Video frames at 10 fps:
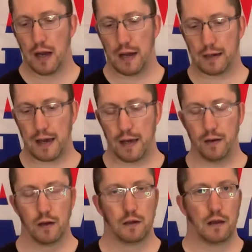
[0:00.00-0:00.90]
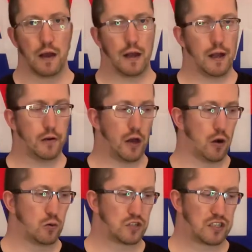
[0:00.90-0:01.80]
Again,
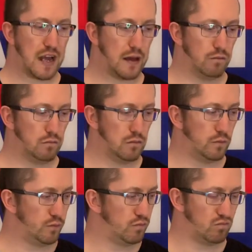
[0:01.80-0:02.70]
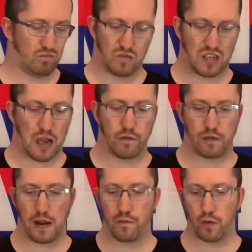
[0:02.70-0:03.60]
no set time
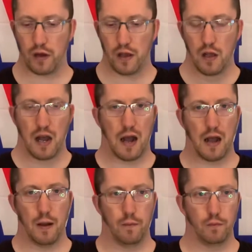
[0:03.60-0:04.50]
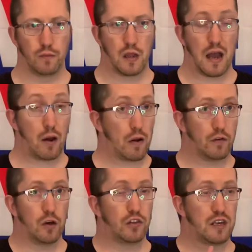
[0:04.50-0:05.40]
frame for it.
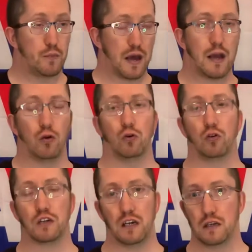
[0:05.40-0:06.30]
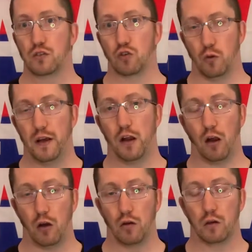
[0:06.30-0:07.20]
However, the Bearhawk is coming
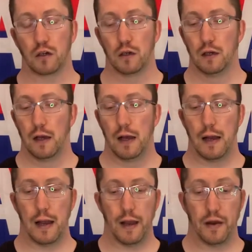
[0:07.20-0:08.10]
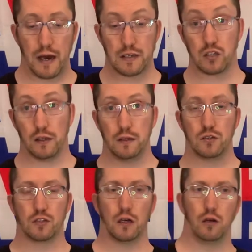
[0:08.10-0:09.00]
along nicely,
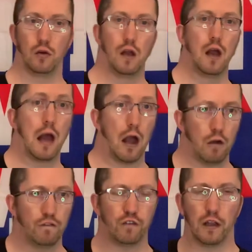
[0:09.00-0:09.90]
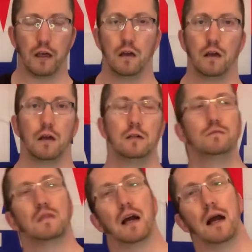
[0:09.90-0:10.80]
so hopefully
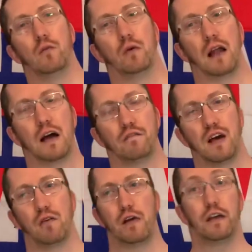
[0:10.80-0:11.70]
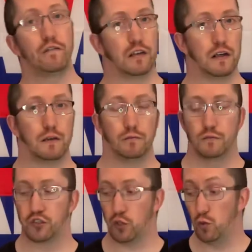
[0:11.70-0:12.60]
we'll have that ready for you
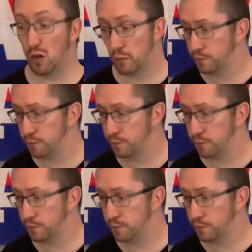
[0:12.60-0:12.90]
soon.